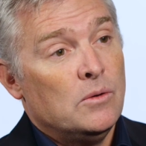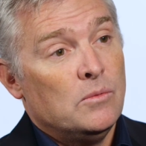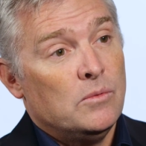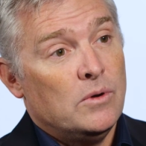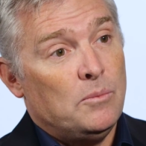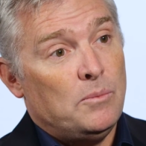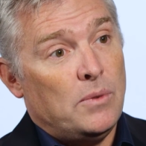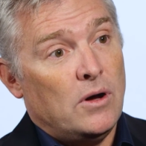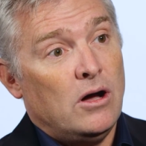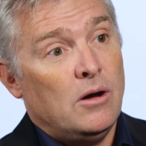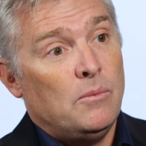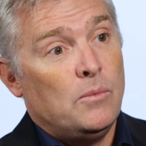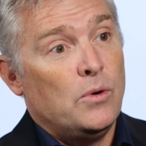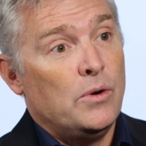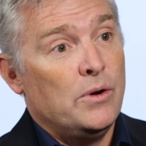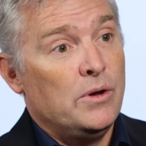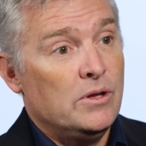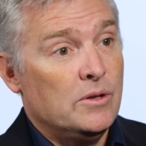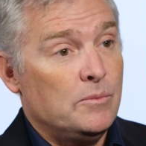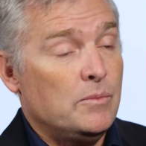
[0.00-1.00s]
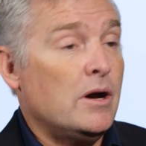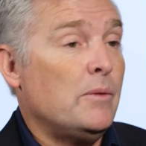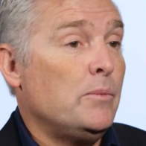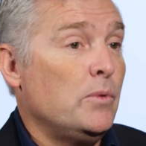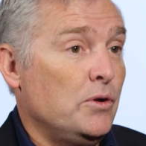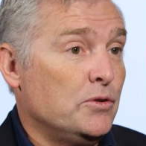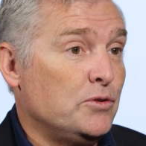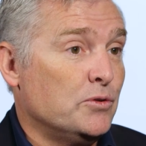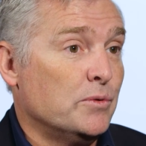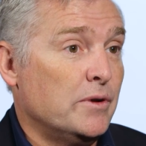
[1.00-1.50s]
While palm oil and palm
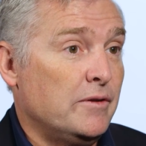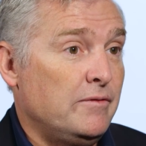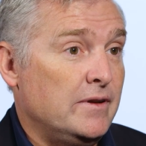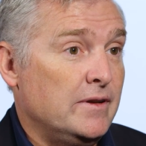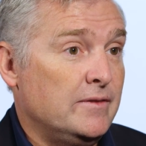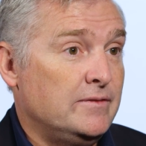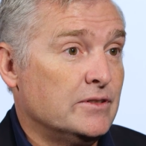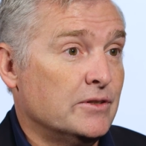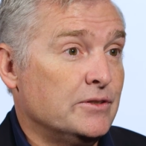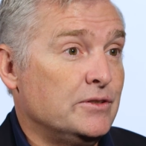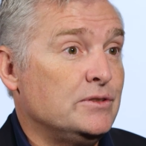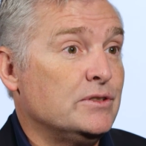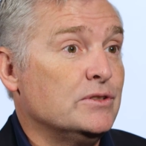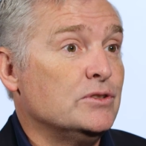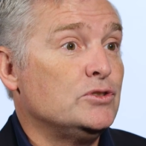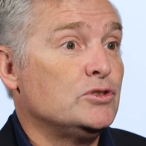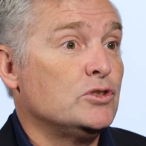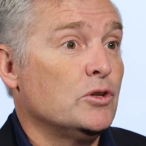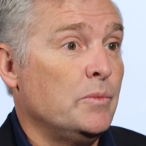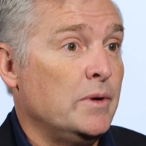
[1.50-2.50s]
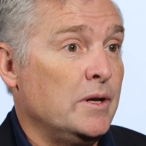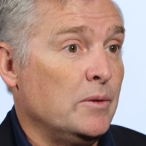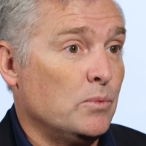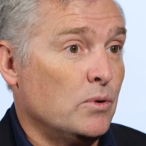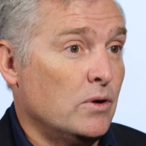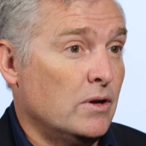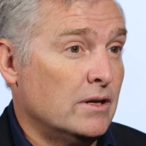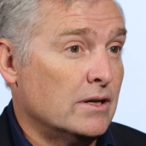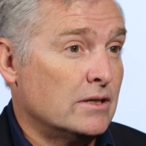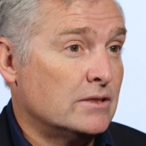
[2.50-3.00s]
oil derivatives are used in so many
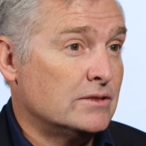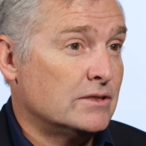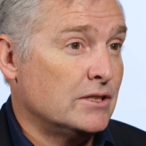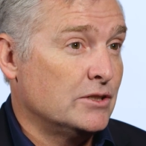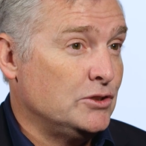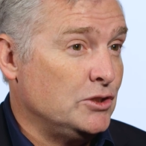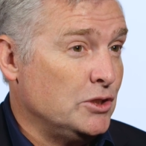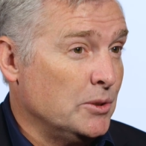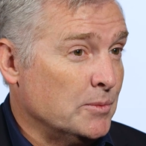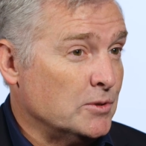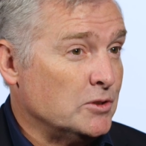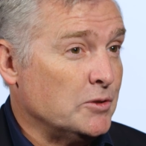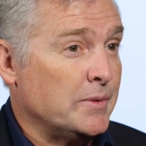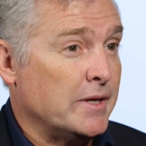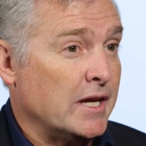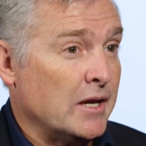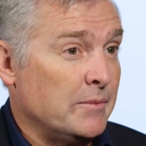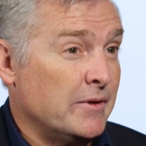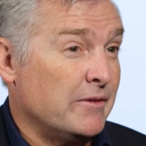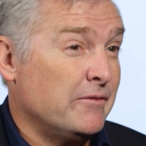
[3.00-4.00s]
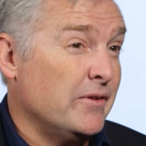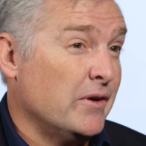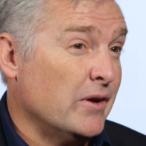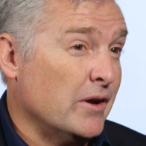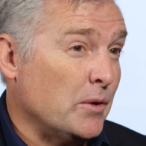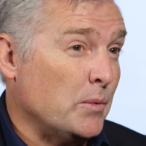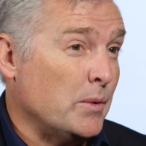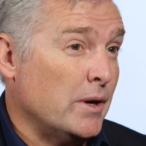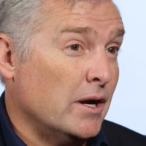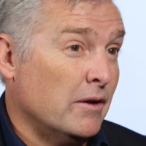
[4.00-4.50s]
products, consumers are becoming very
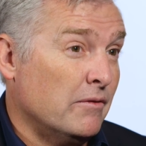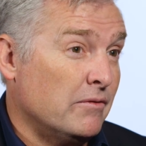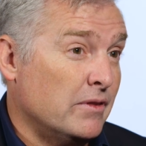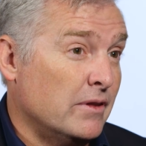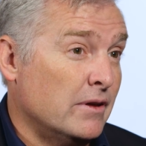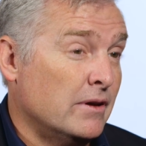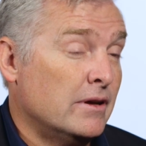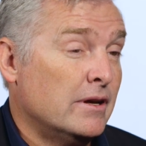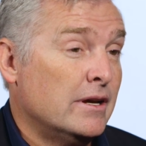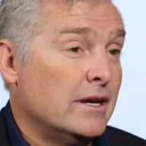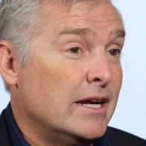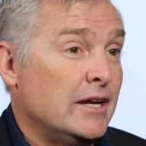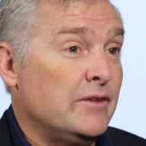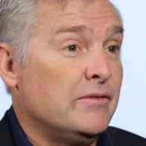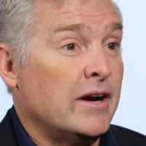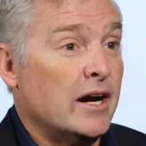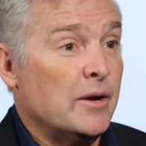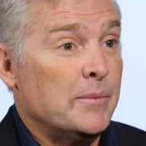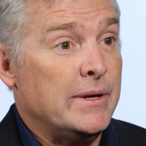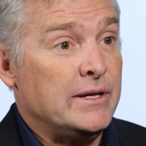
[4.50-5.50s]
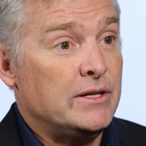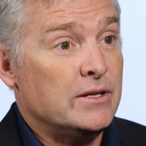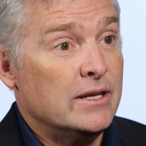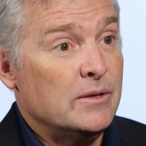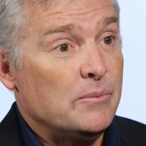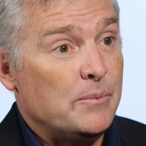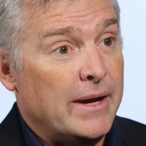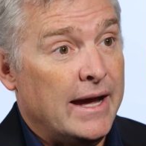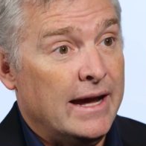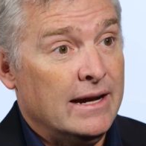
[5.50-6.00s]
aware of the environmental
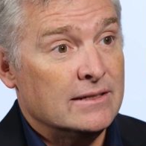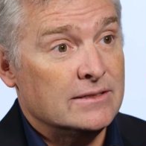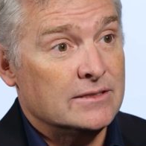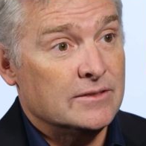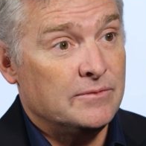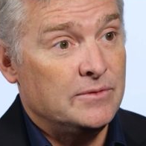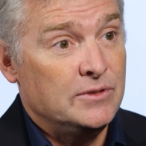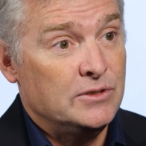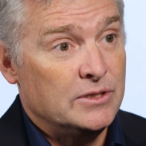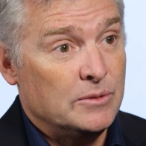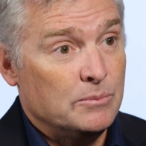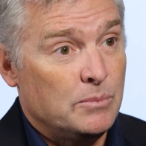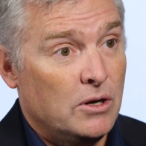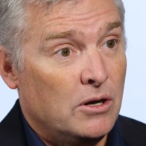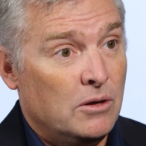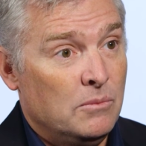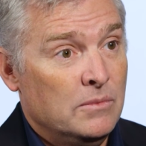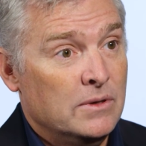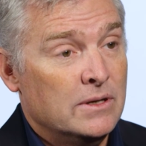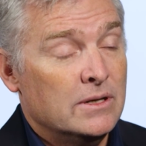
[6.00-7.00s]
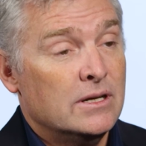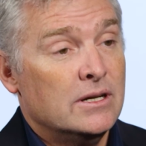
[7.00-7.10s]
impacts of using palm.